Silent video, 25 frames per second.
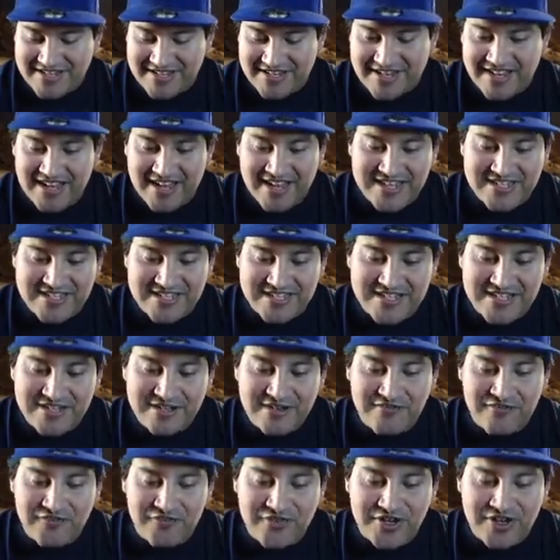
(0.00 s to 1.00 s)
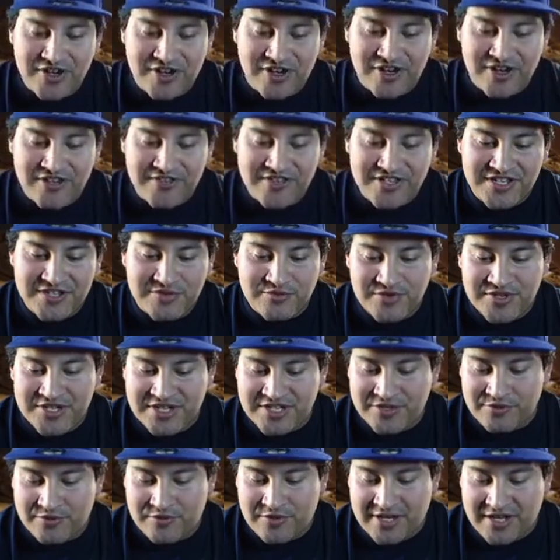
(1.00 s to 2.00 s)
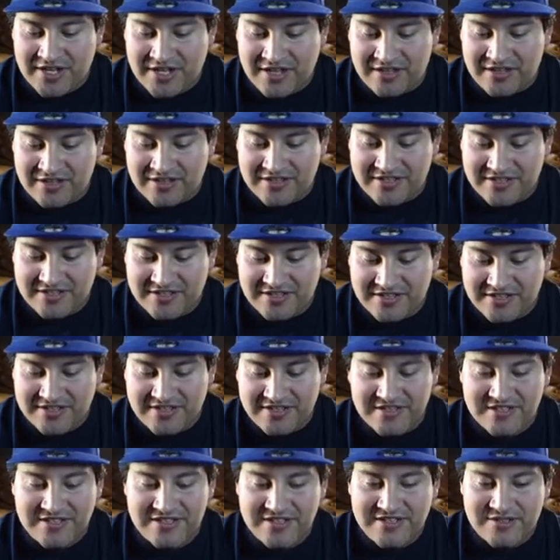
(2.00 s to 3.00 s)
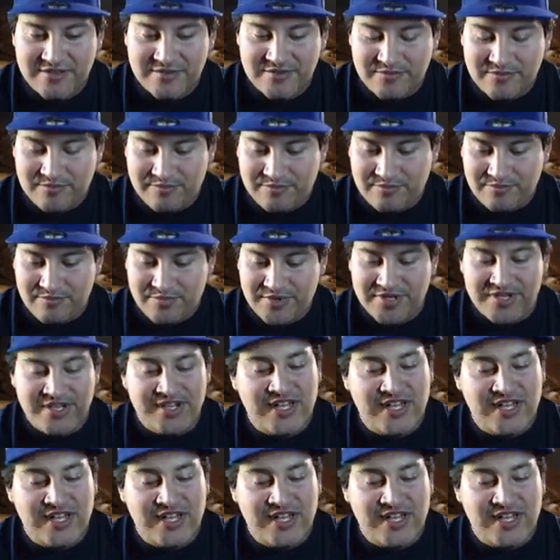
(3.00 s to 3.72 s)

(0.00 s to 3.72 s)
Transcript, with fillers: Nice. Silvering on this one as well. But